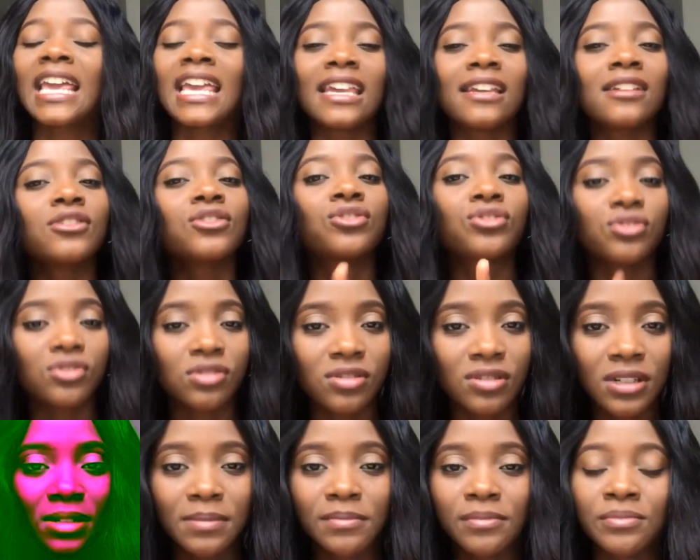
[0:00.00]
in
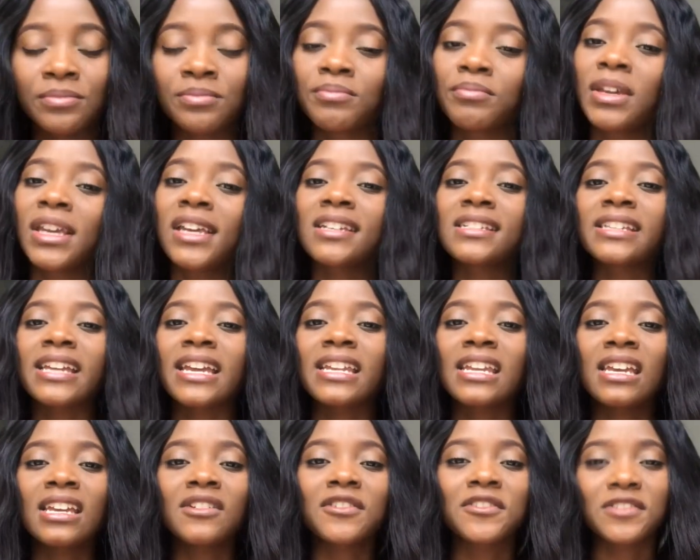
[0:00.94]
Durham, because at
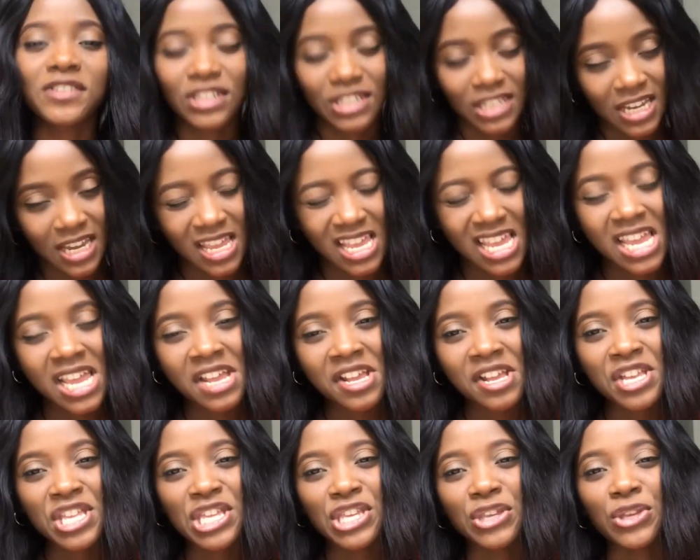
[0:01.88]
the end of the day
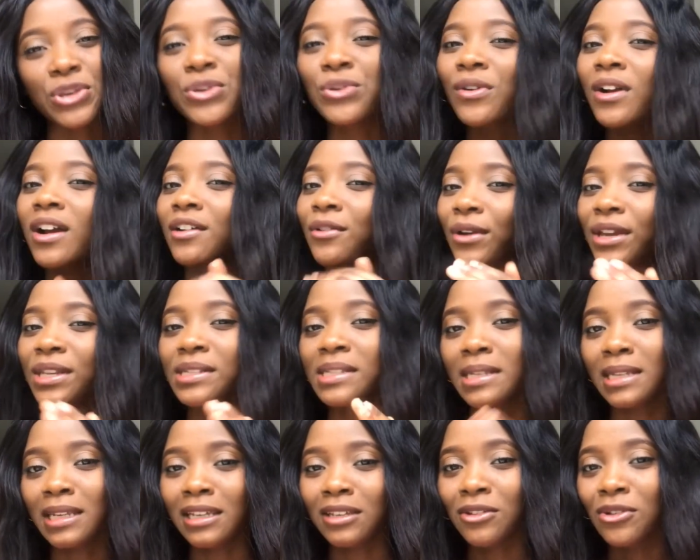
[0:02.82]
you are going
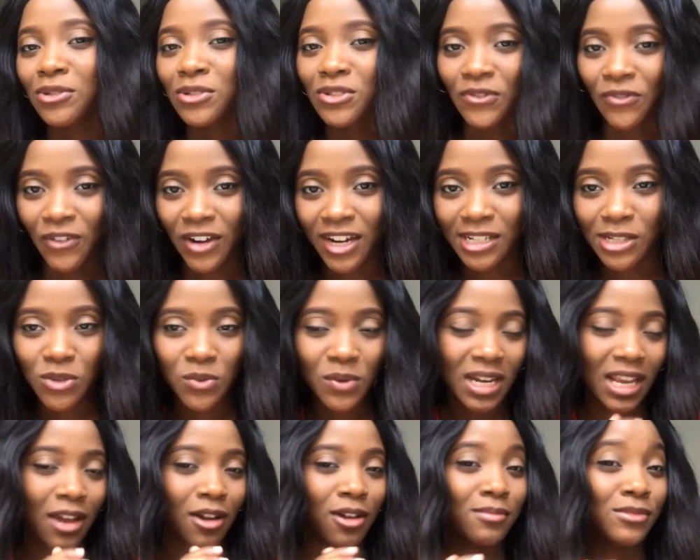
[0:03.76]
to need those friends
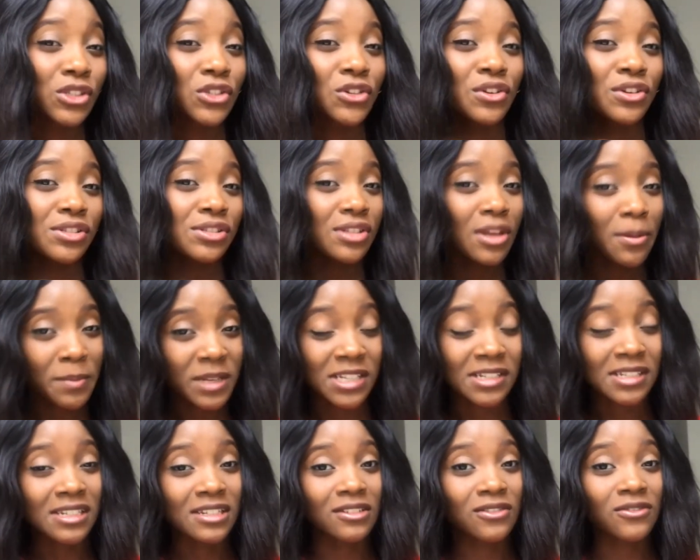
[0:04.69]
when it comes to your
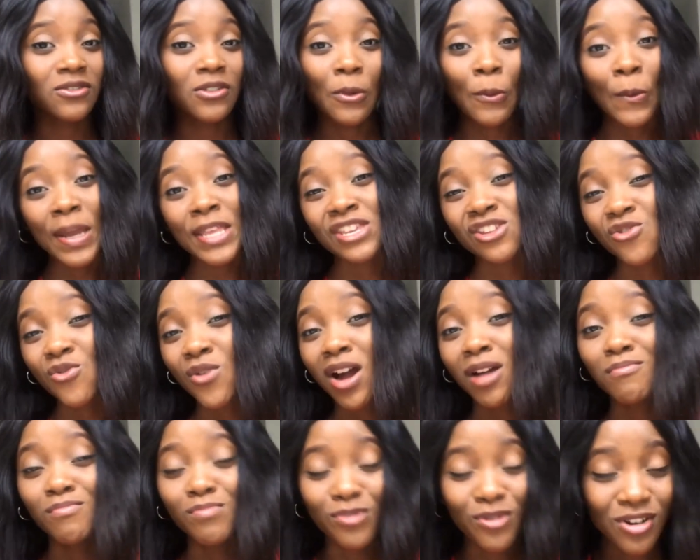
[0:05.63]
summative. When you
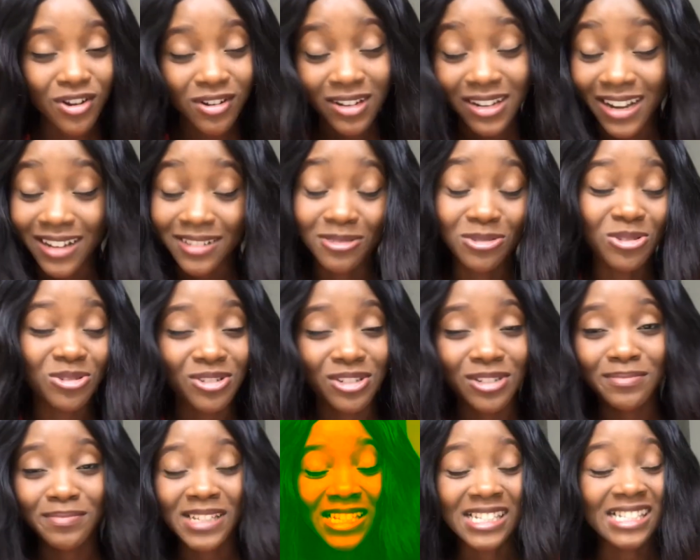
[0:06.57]
are bored and
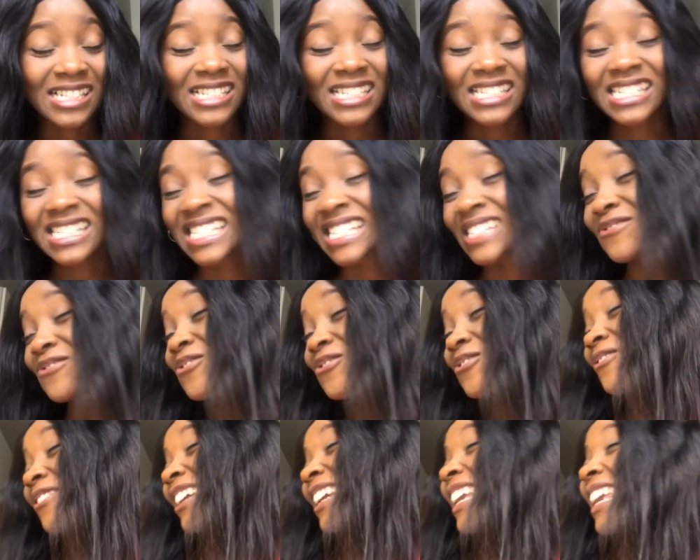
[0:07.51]
Durham is
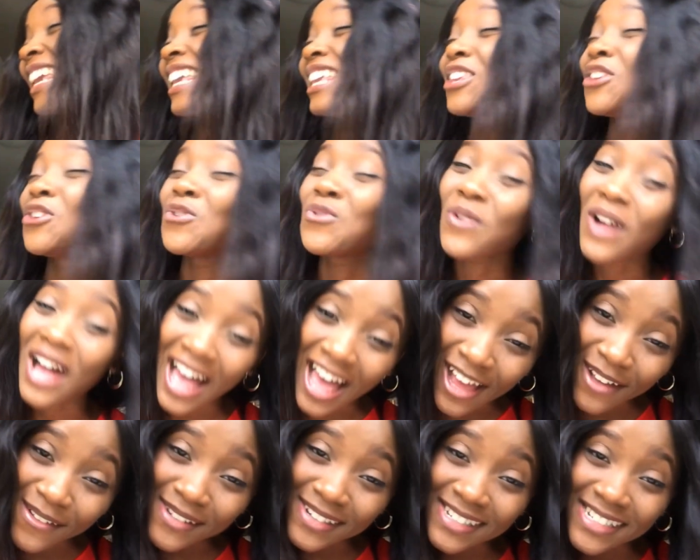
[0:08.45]
freaking you
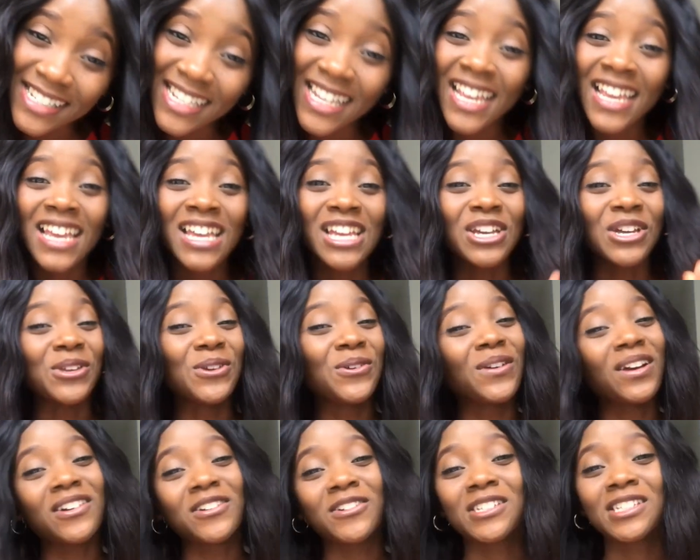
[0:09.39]
out, you
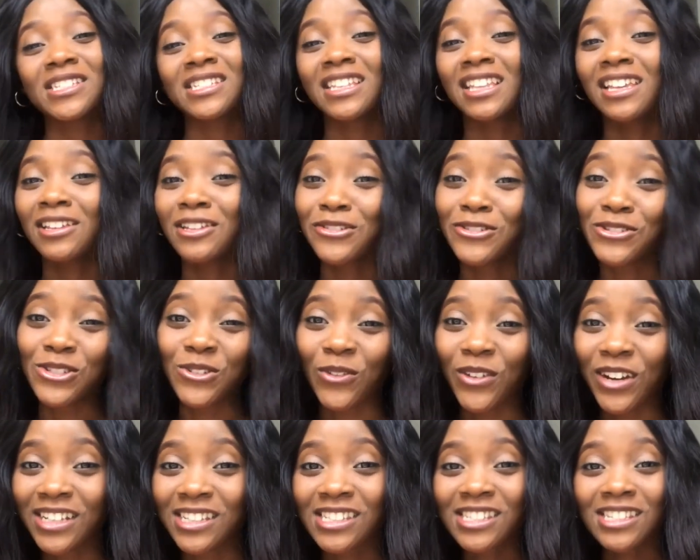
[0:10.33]
are going to need those
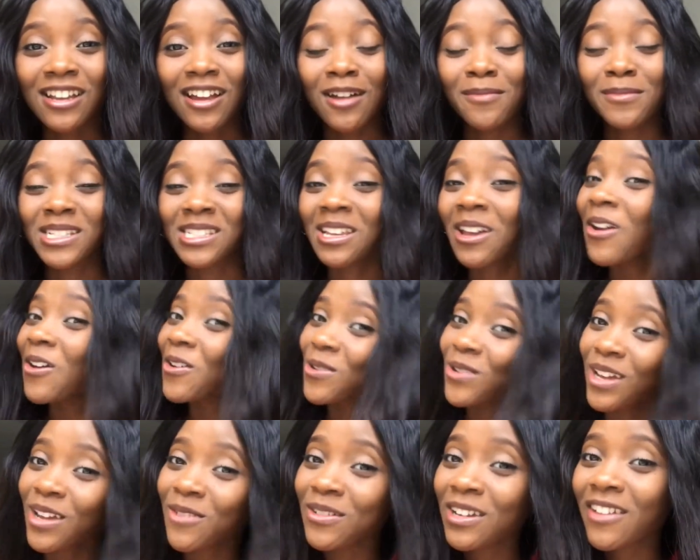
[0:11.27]
friends to come and say,
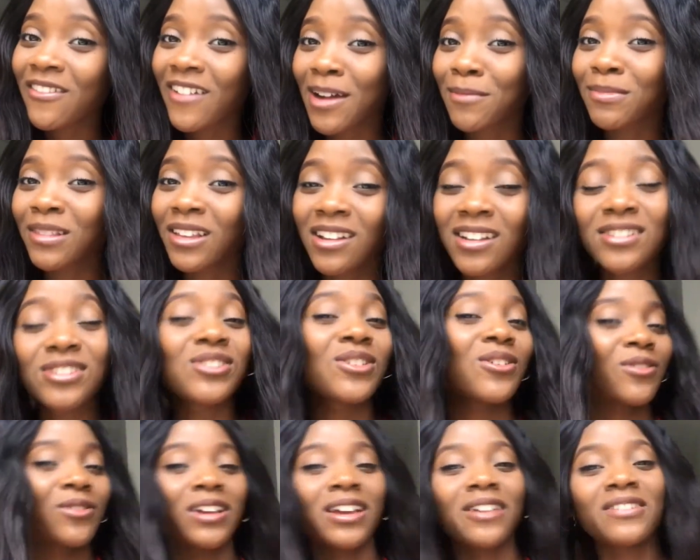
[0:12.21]
oh, can we grab lunch,
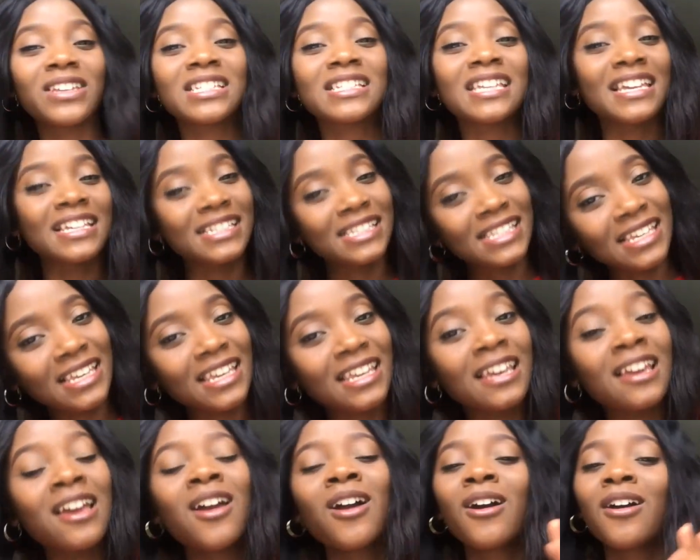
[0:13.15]
oh, can we take
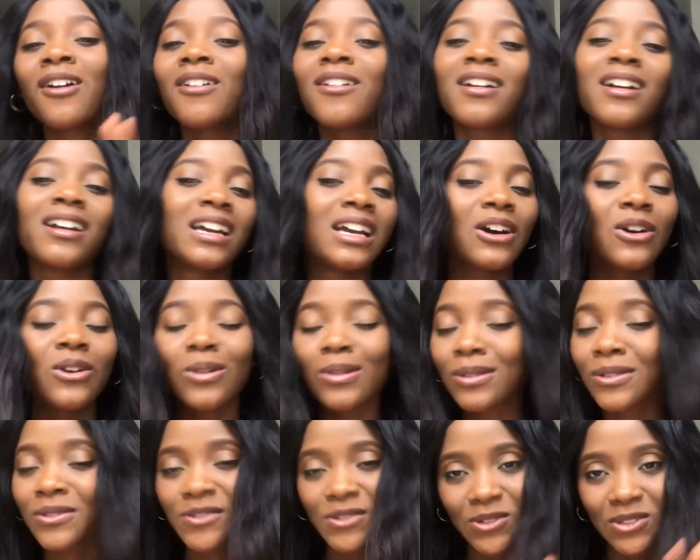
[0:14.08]
tea, or
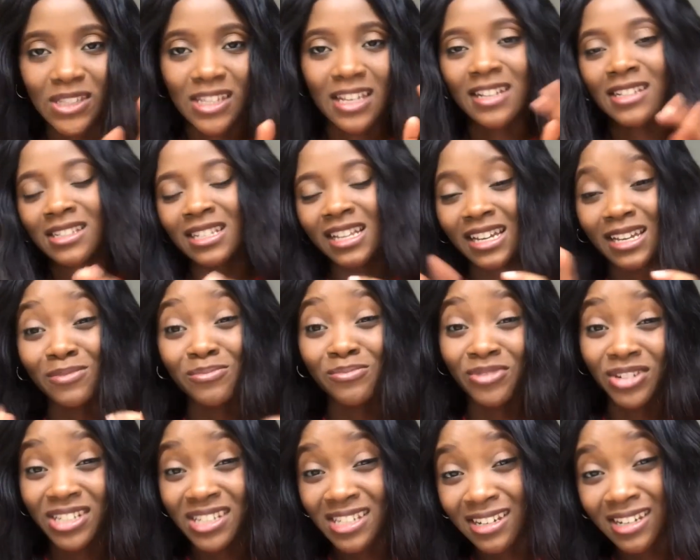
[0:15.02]
all of those things. Like in
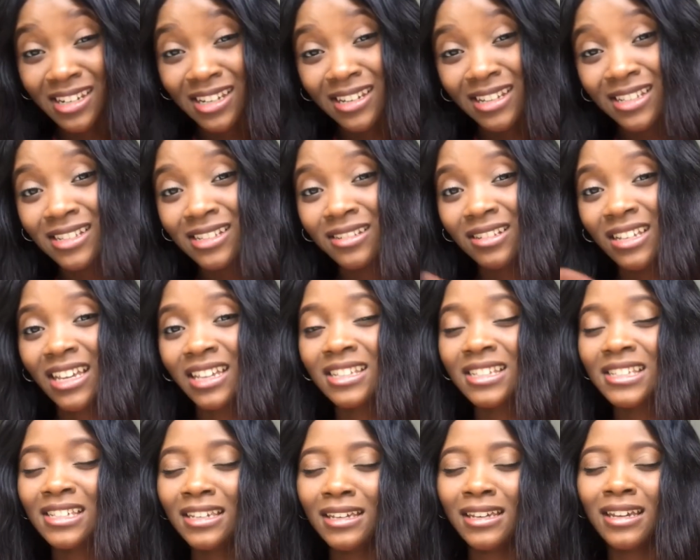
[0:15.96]
Britain they take
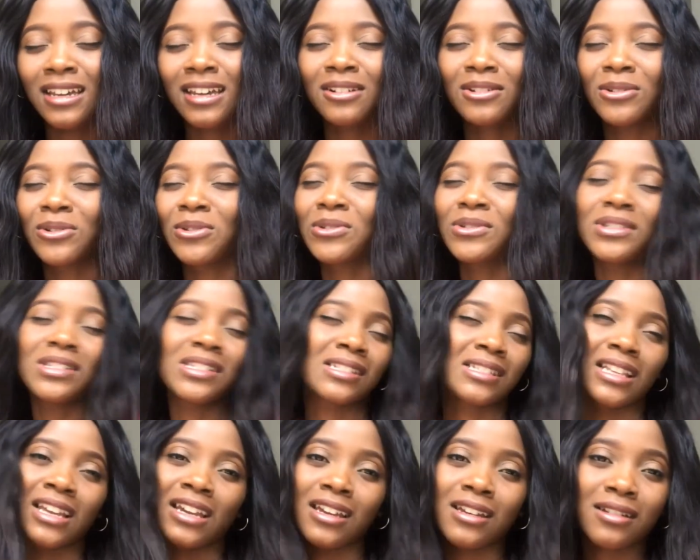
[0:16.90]
tea, I don't know,
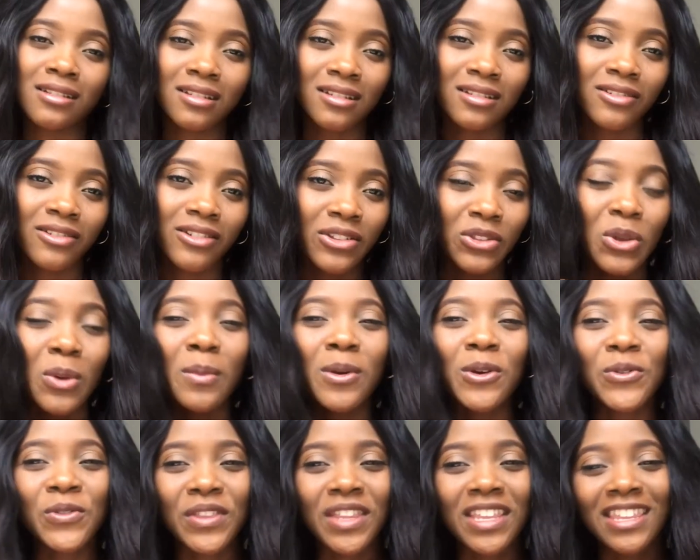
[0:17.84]
it's like a
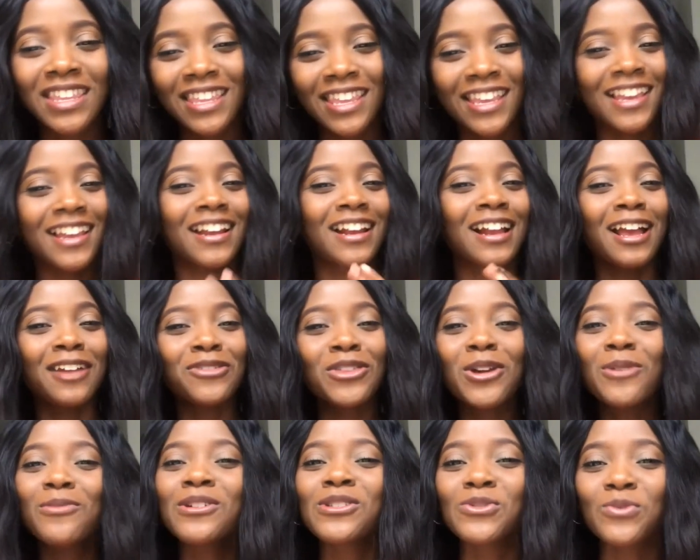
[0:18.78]
normal thing. I
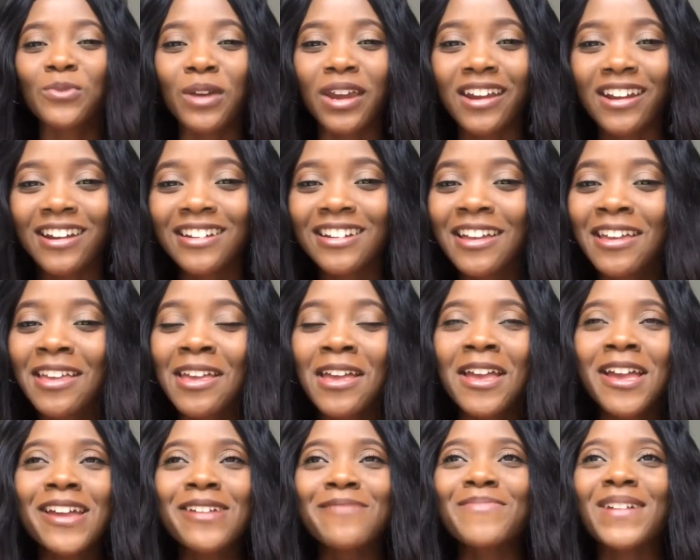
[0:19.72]
thought it was weird,
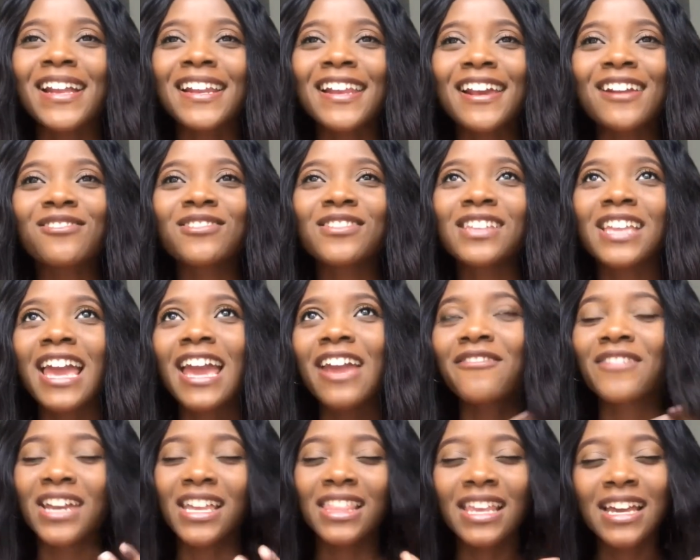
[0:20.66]
but at the end of the day I
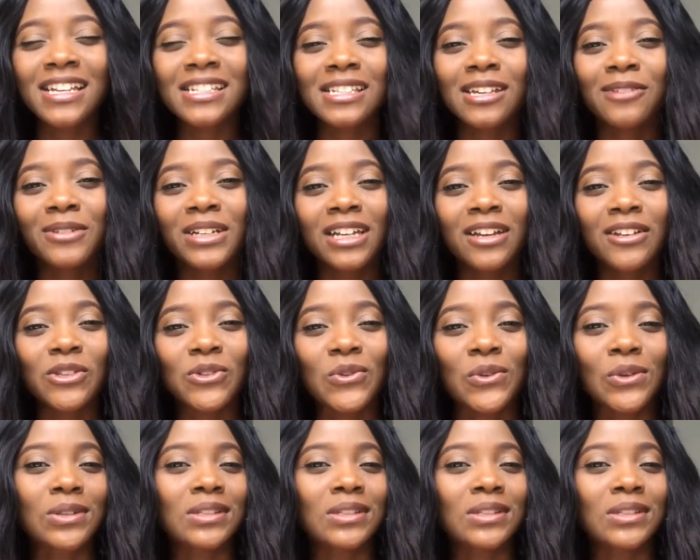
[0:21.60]
realized that when I